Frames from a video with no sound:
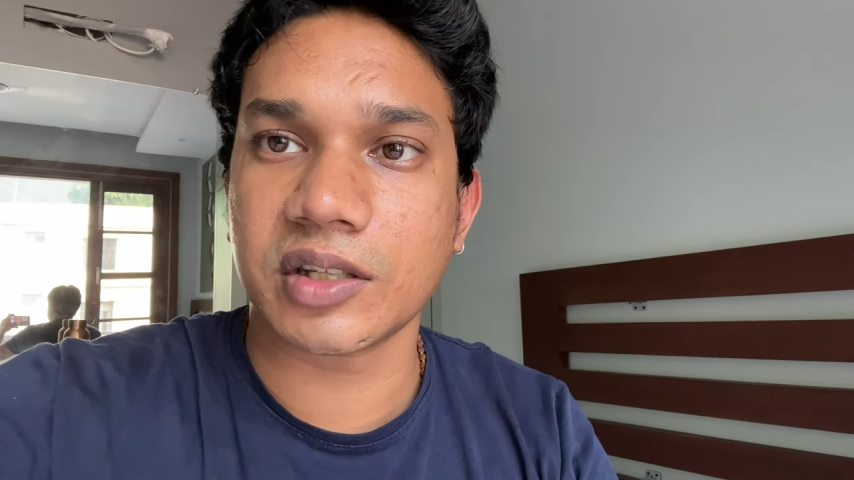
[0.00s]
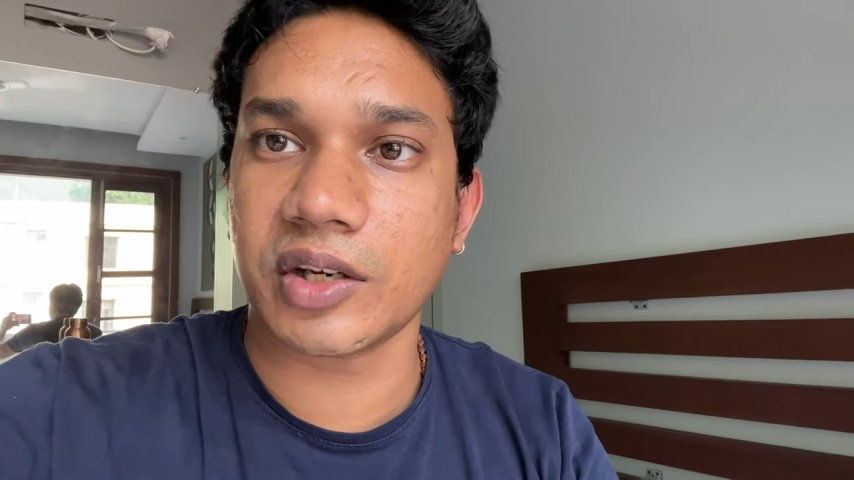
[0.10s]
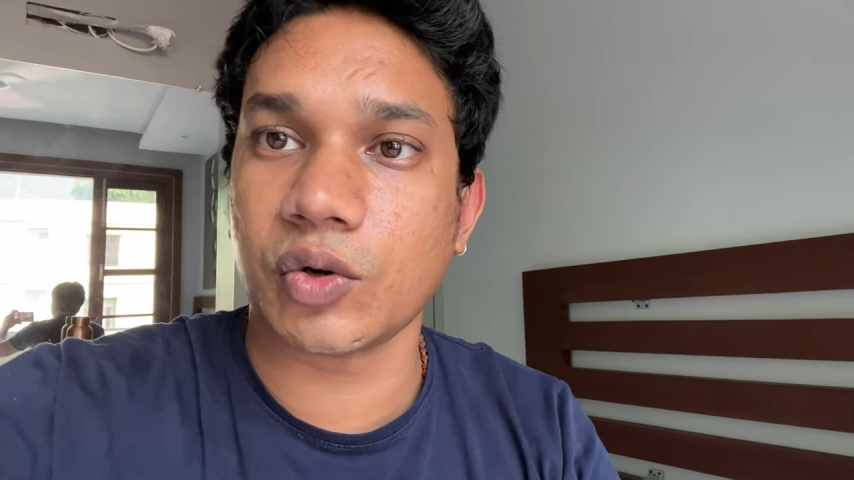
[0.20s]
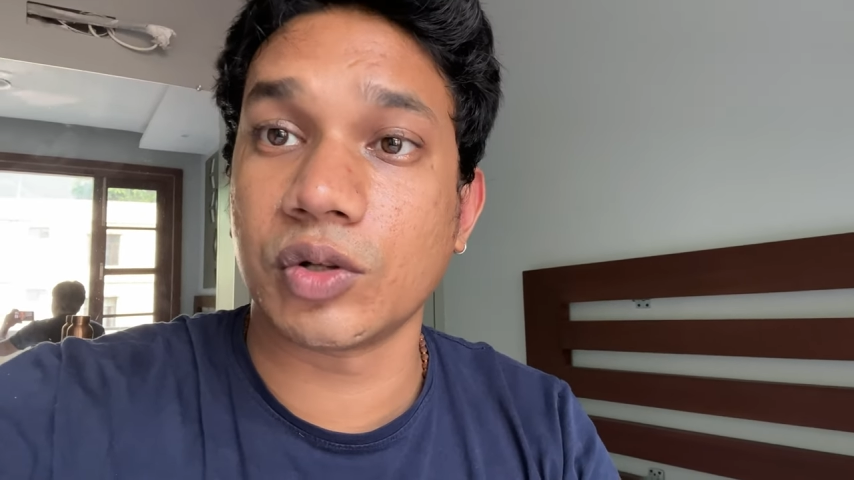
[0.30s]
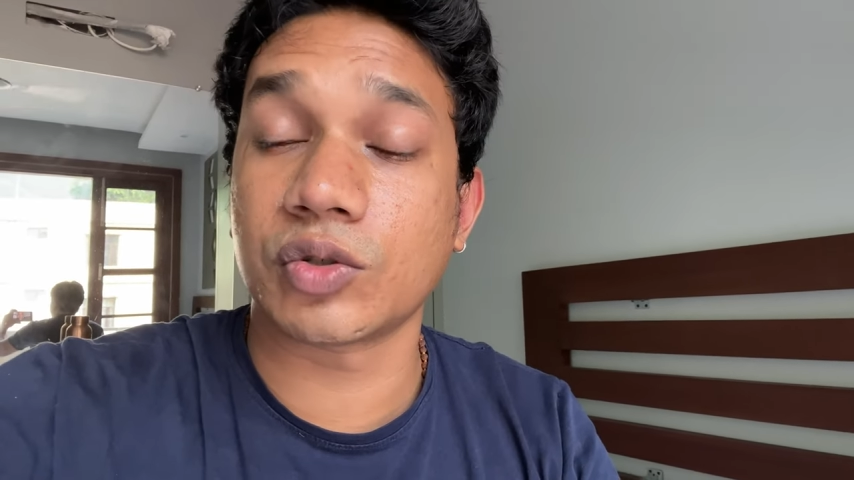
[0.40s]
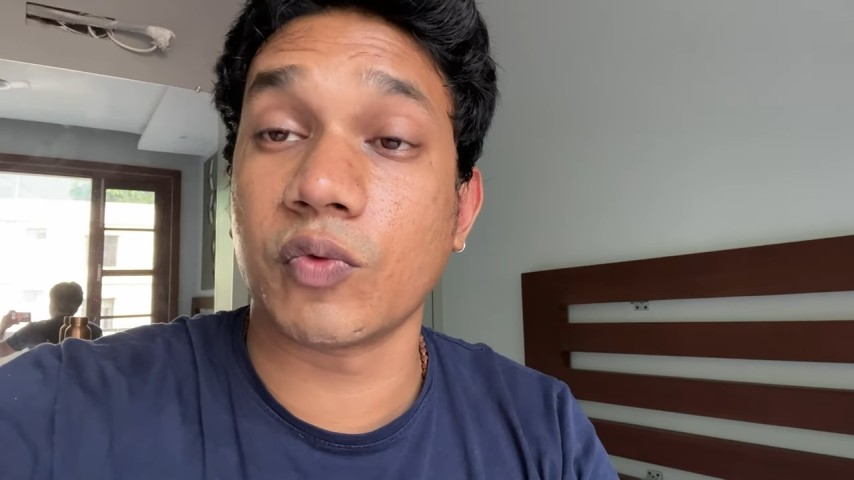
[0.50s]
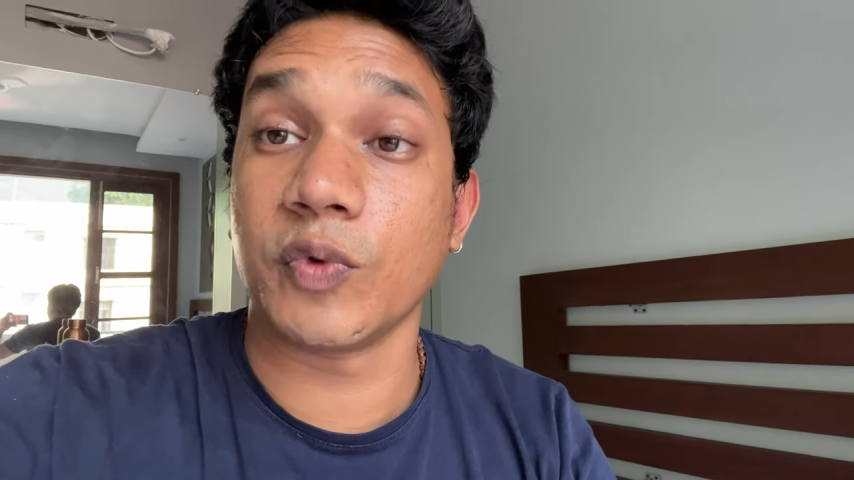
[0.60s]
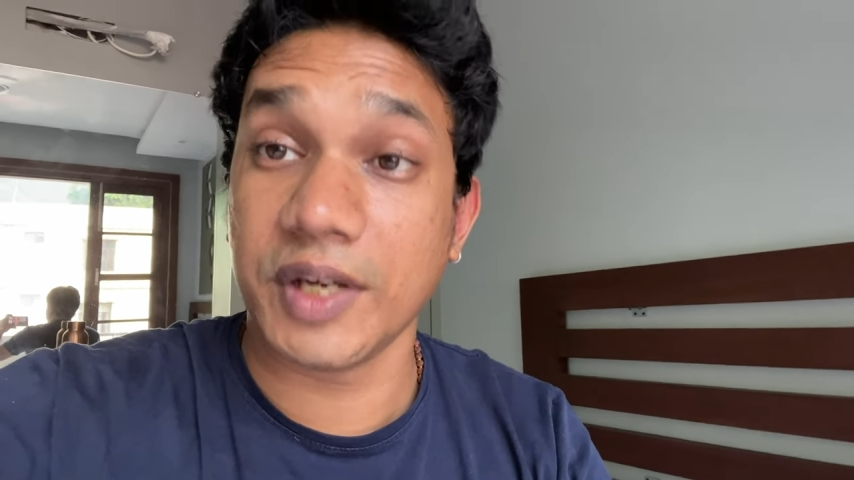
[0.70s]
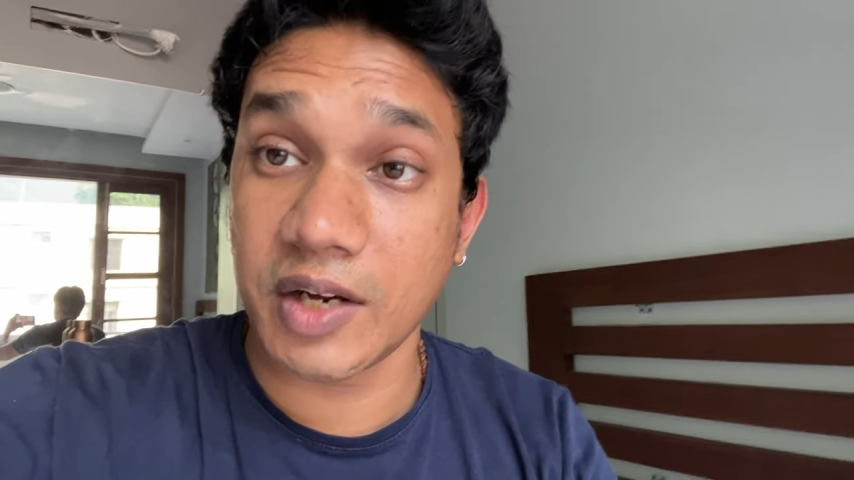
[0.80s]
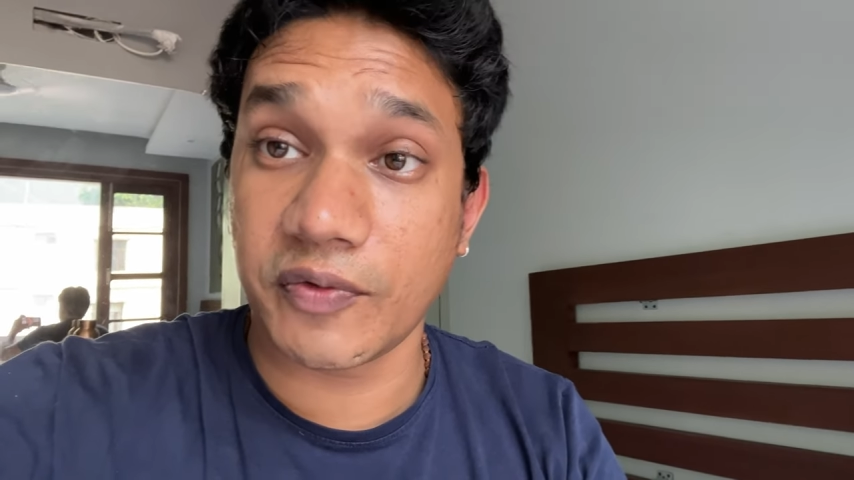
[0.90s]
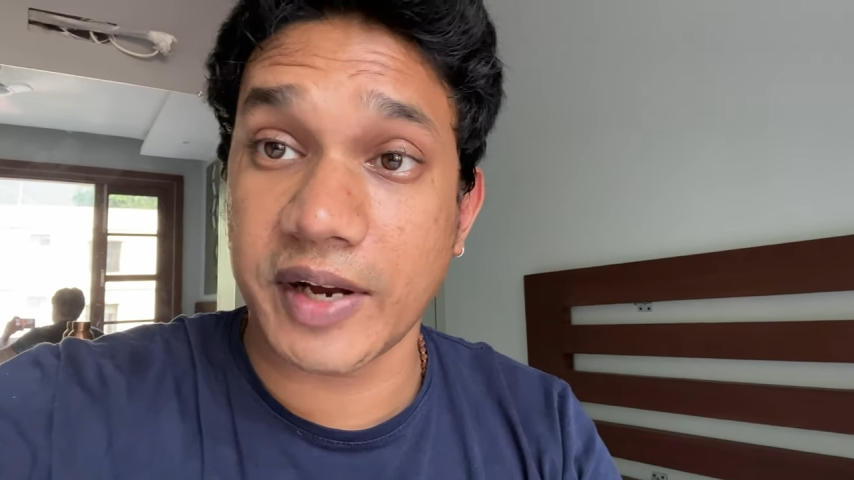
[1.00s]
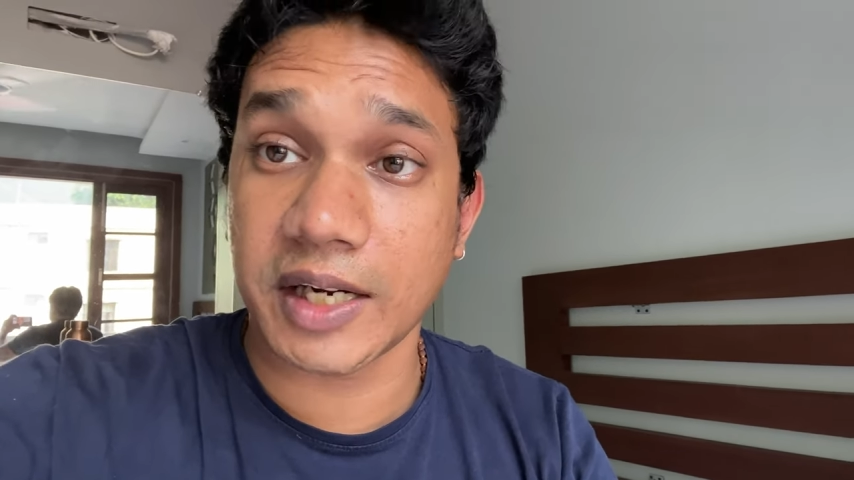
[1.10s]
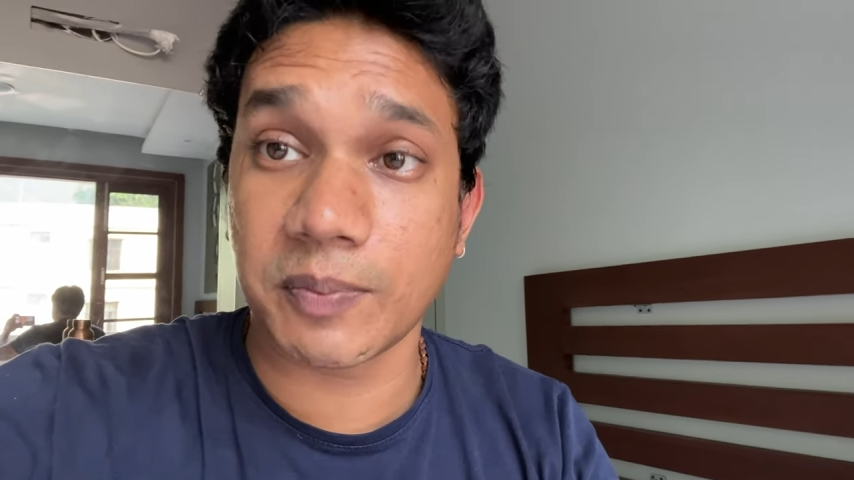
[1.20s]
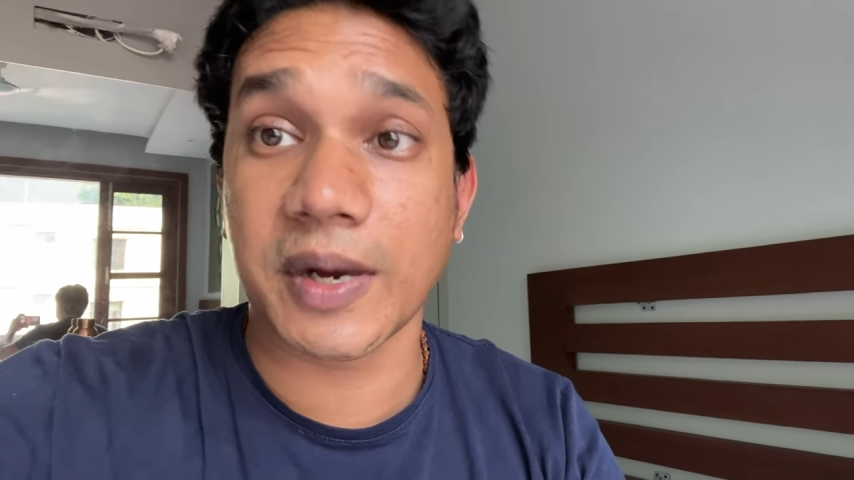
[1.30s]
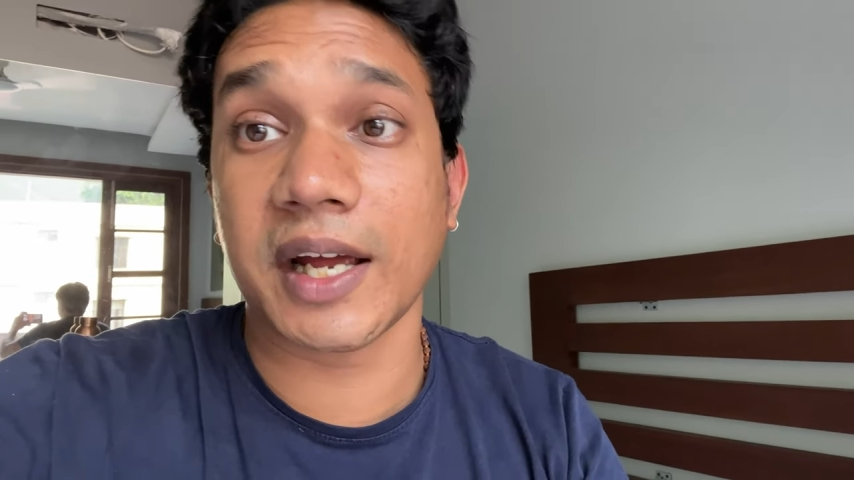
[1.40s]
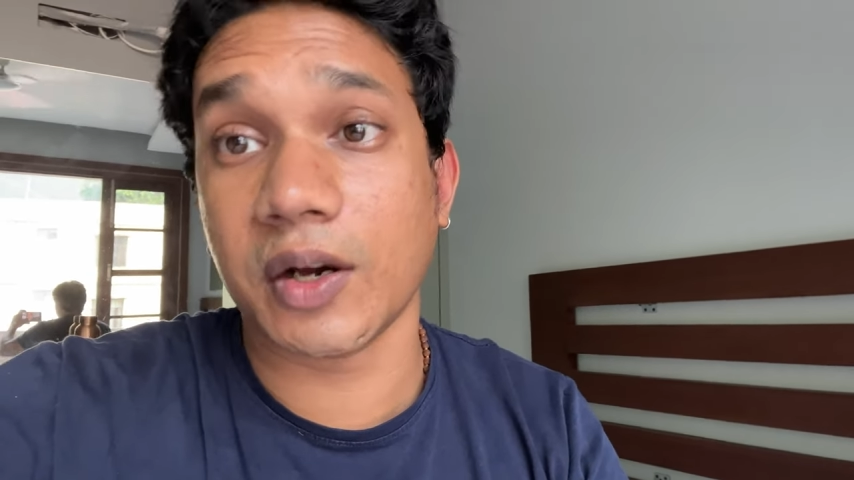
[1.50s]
and also we affect by